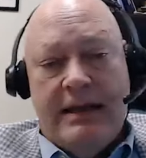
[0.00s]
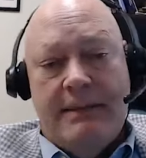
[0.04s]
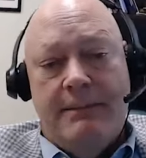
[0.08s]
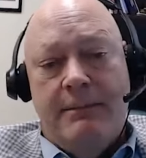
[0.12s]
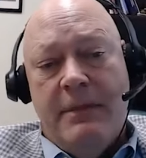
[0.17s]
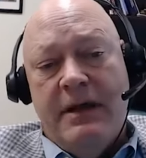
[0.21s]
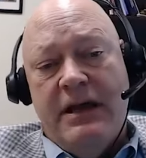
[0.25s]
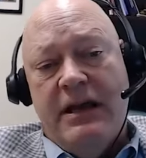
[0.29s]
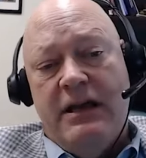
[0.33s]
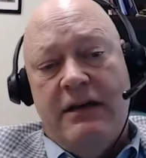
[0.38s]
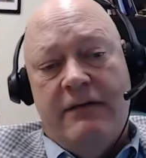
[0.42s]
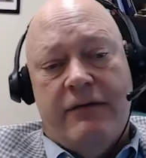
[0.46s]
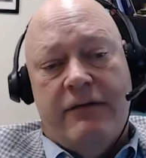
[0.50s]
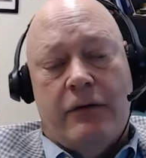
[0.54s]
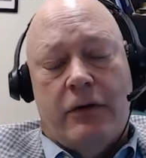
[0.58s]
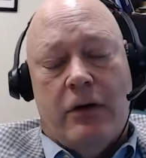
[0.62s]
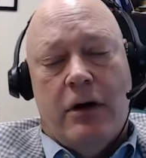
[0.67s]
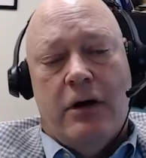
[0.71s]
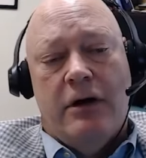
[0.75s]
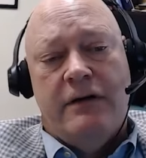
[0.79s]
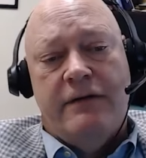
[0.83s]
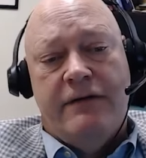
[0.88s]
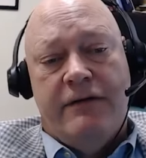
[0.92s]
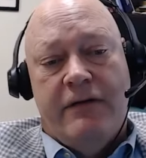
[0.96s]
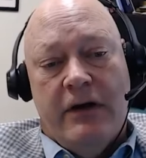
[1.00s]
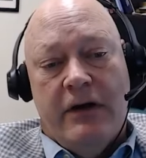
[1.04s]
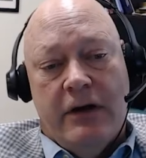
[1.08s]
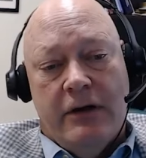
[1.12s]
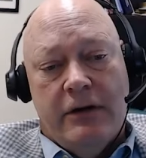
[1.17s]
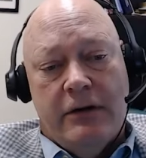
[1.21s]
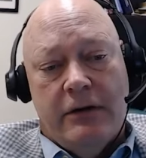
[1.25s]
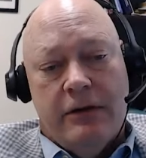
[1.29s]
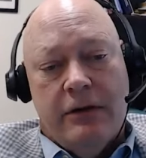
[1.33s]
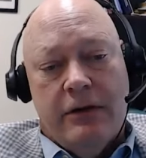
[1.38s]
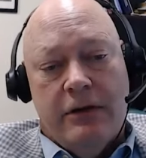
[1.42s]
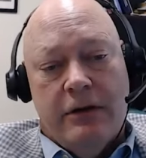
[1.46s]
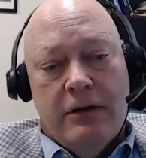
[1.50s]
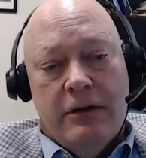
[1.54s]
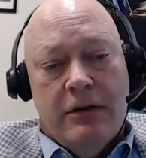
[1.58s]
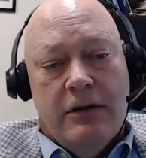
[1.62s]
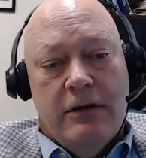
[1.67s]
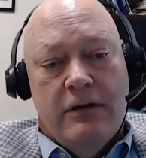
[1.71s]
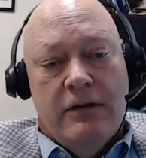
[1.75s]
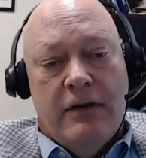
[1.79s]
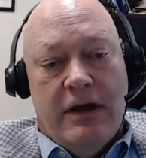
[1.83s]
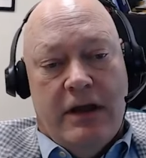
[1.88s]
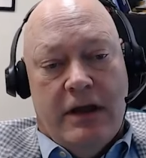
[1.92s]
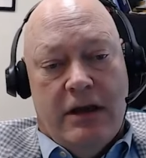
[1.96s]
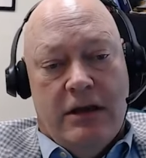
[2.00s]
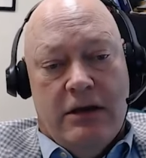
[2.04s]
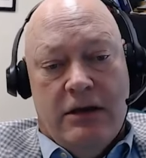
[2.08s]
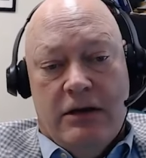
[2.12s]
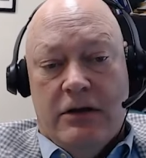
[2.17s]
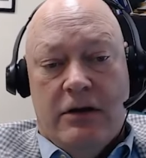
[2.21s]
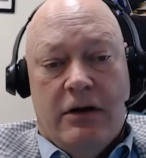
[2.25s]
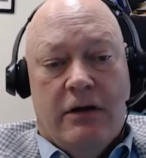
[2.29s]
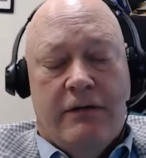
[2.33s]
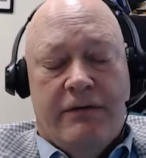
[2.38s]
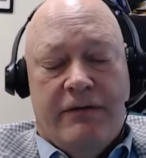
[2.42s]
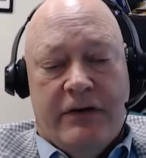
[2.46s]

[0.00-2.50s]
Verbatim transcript: admitted for heart failure, then you don't